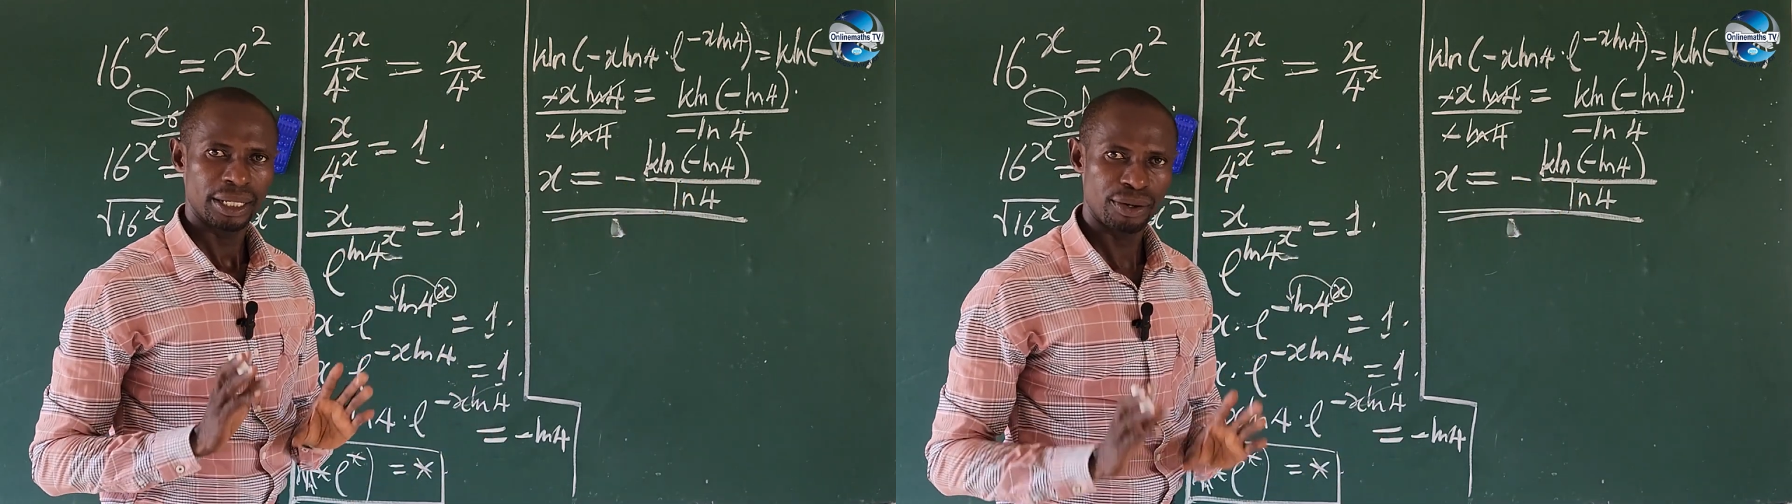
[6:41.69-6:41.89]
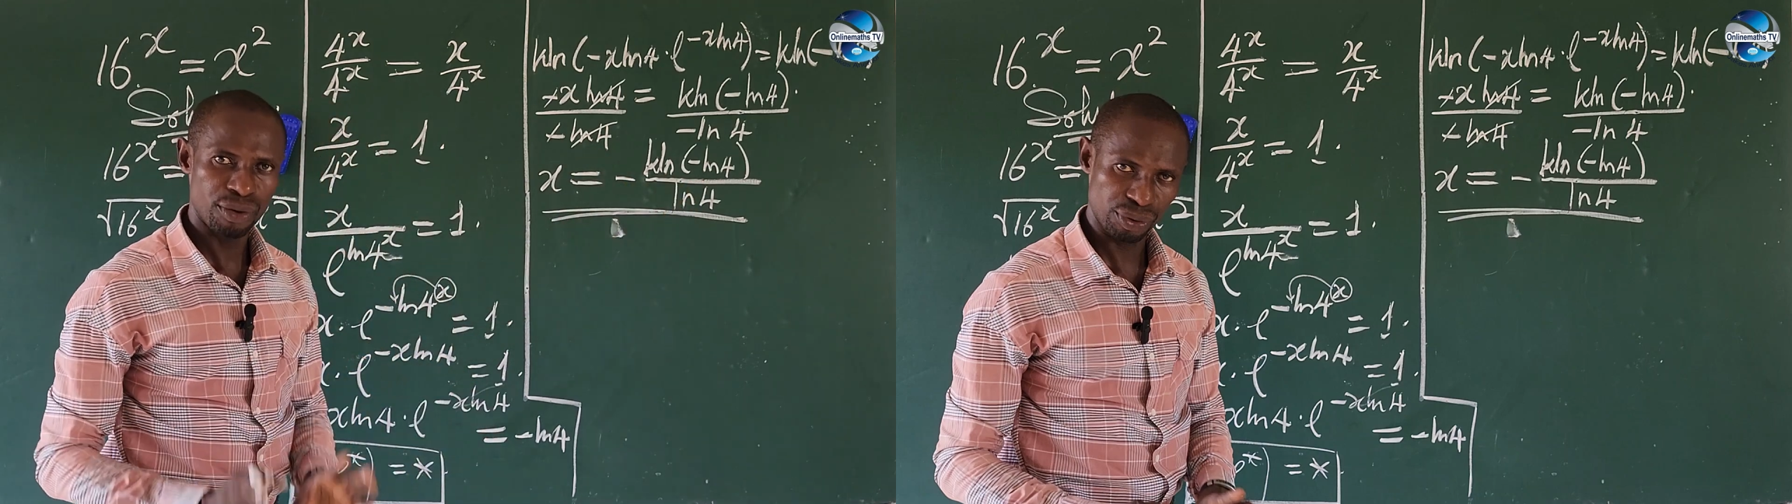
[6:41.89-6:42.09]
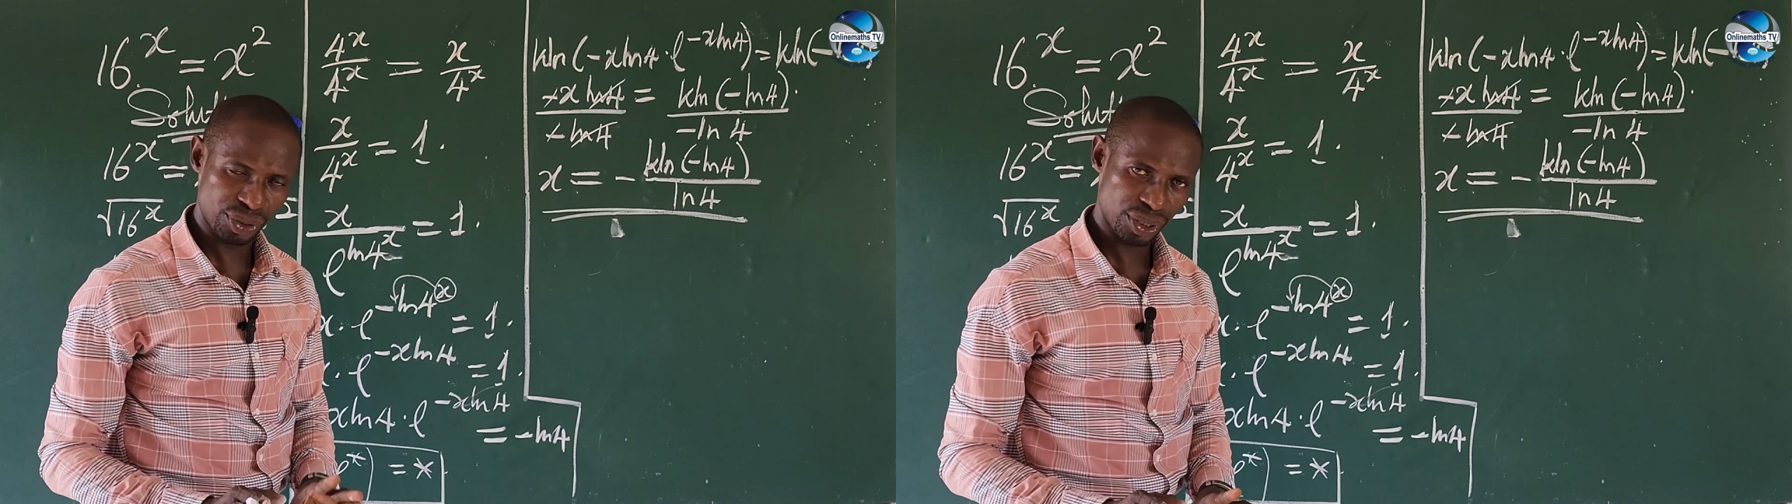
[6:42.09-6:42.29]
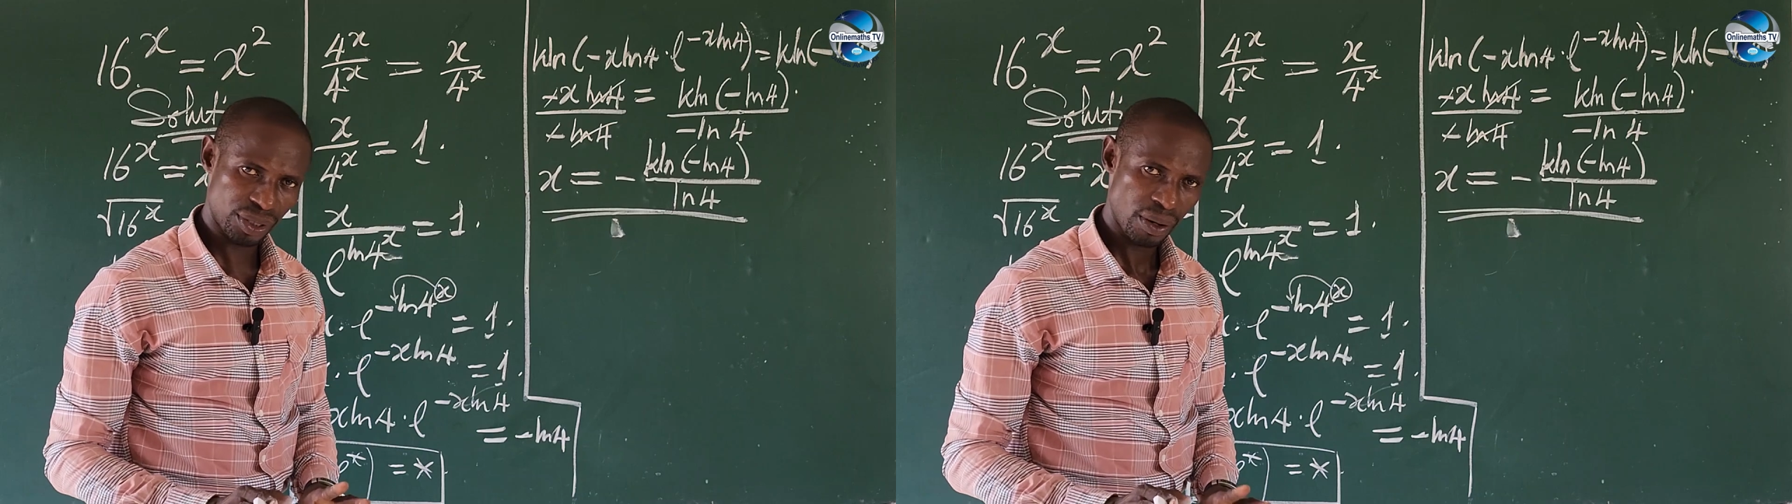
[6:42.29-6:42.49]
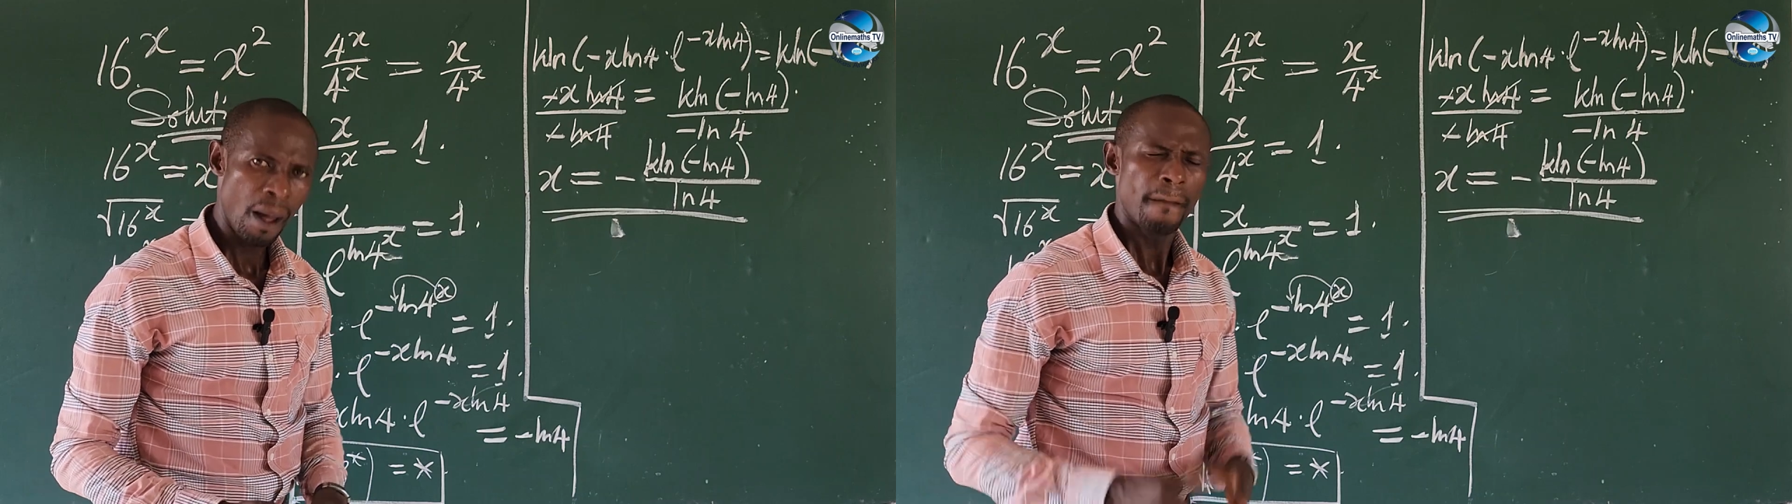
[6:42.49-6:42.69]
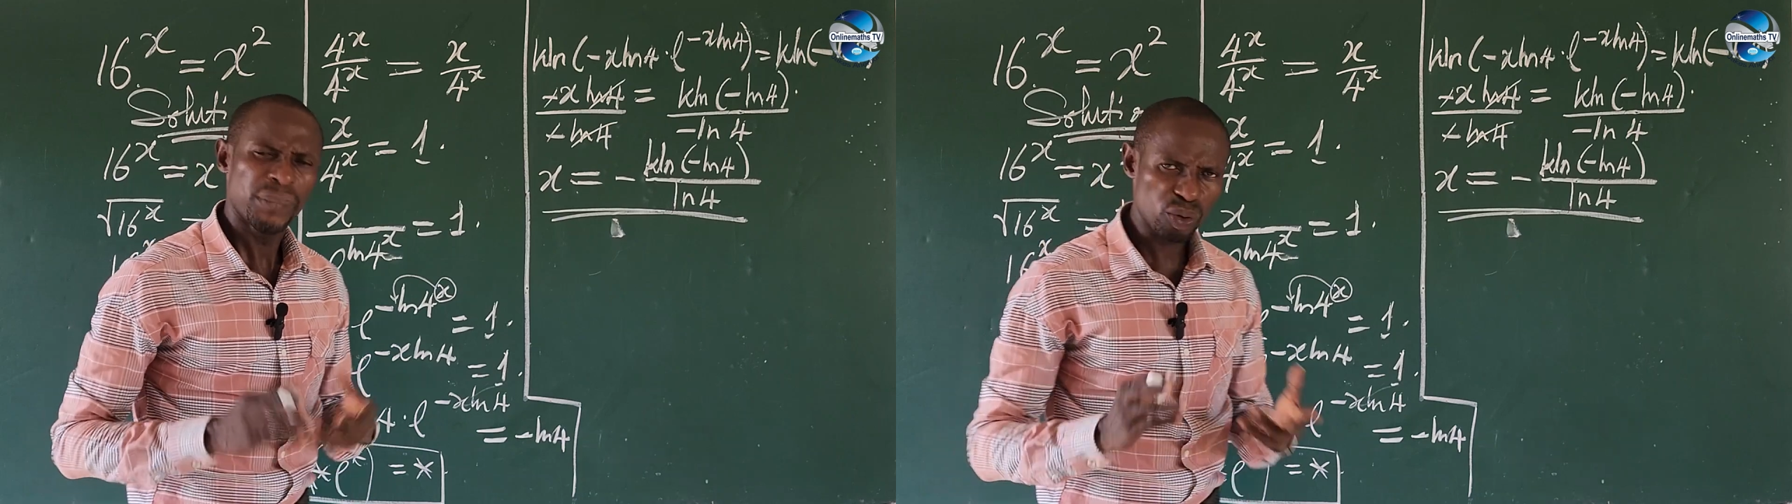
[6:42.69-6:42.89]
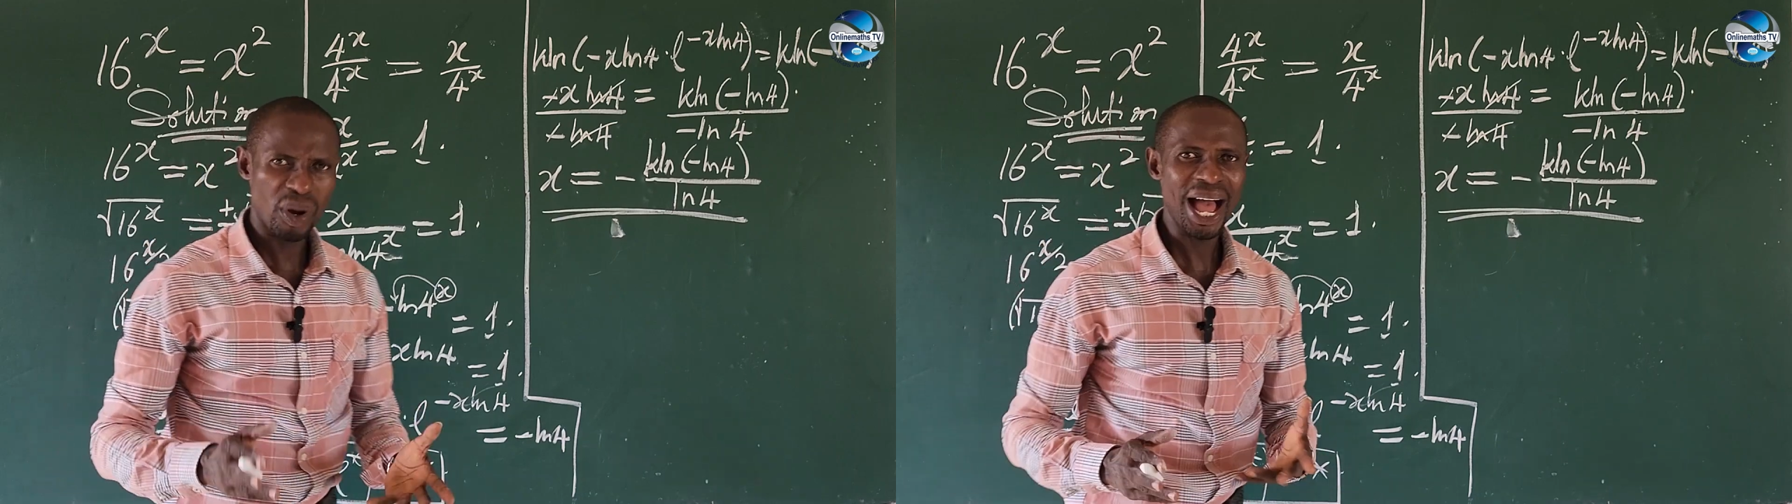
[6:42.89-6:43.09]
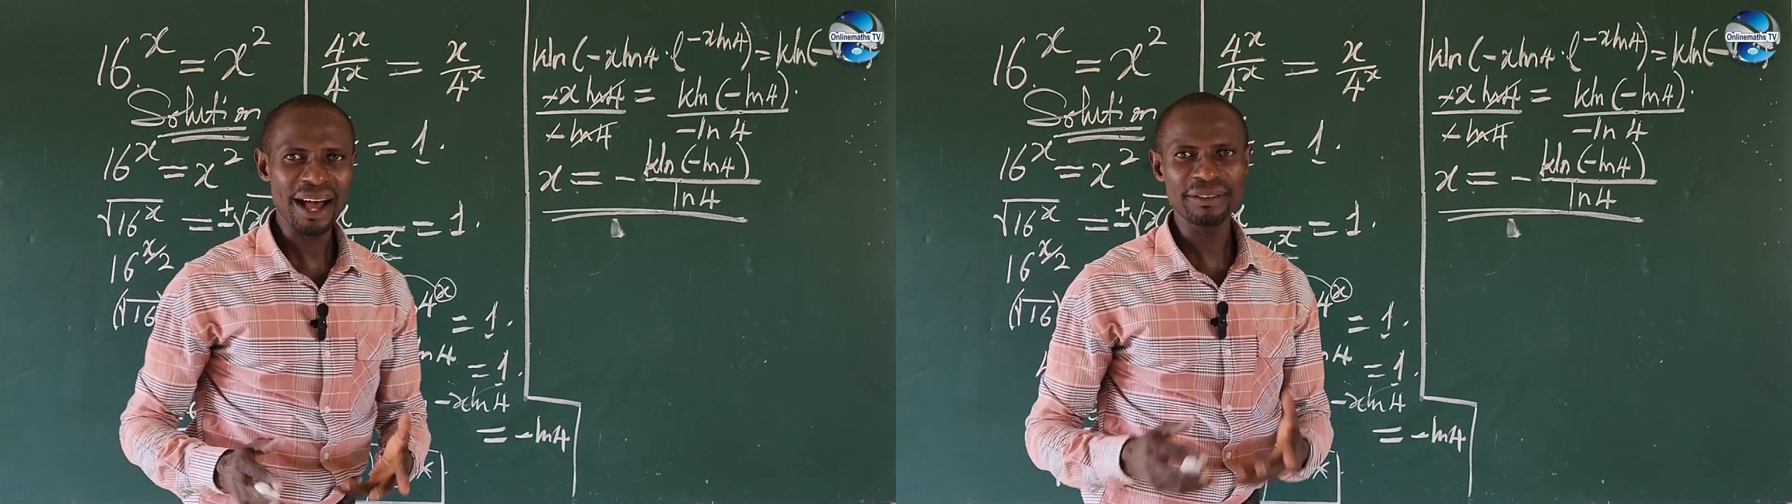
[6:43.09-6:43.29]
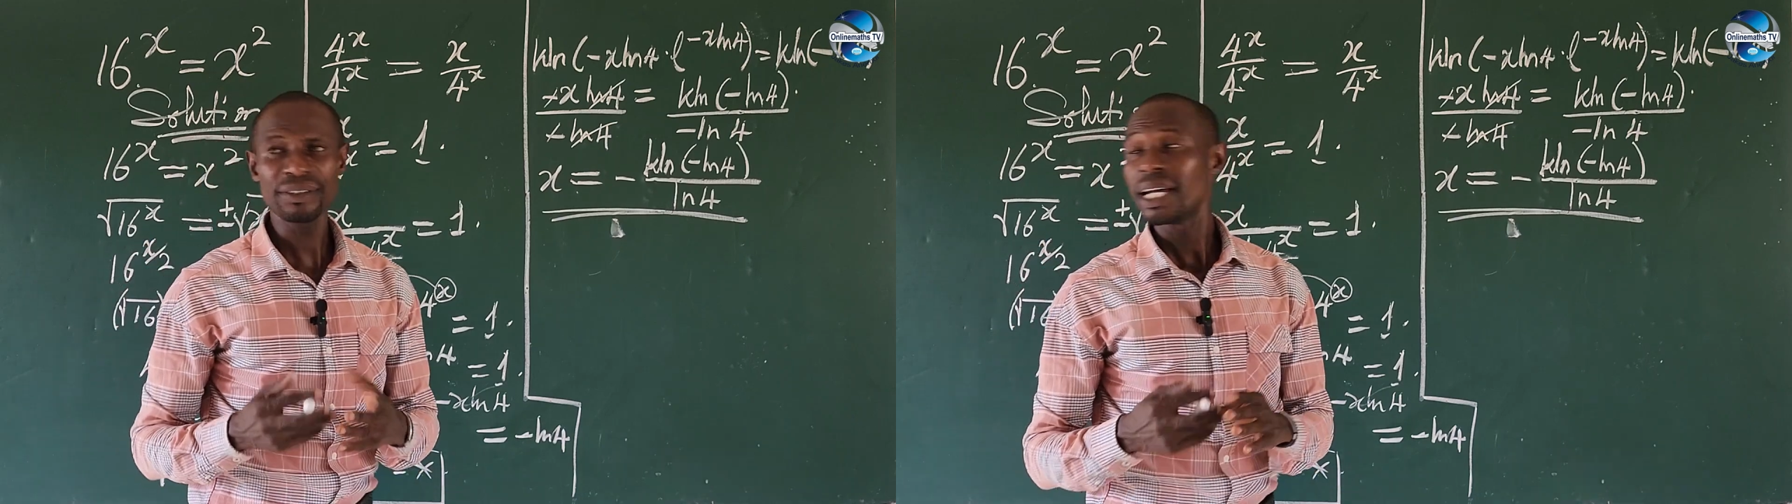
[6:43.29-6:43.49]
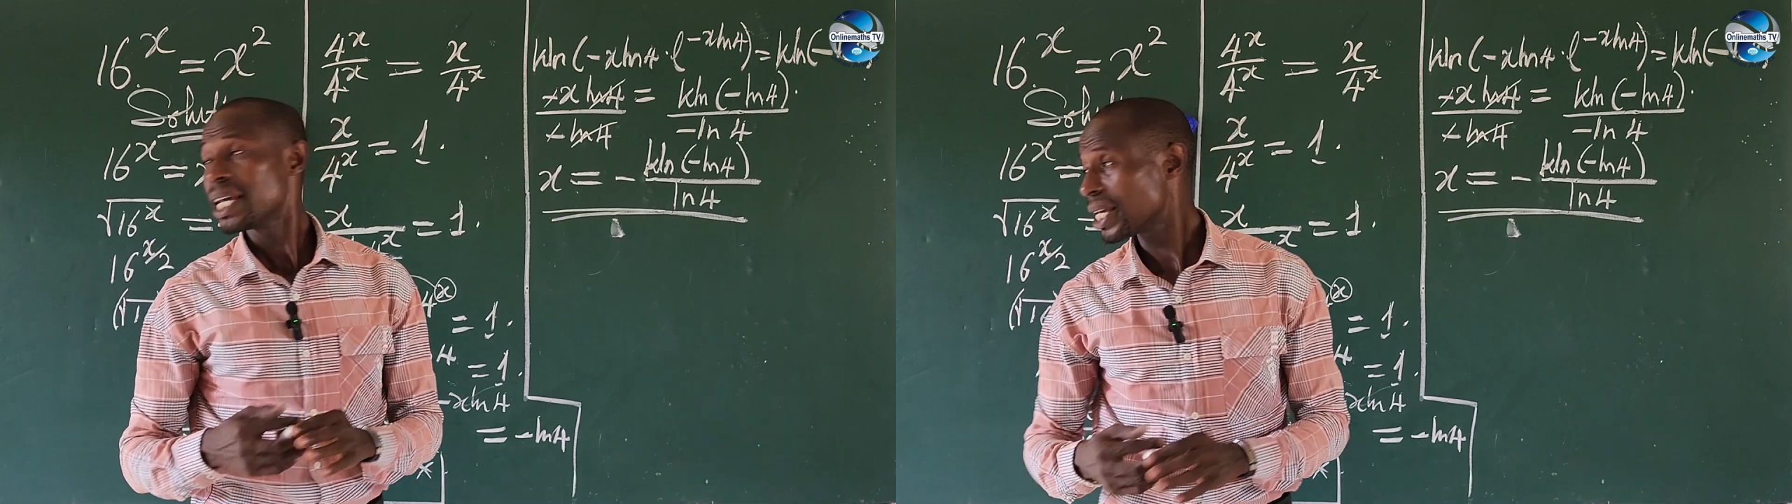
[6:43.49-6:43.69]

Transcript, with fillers: roots. But we have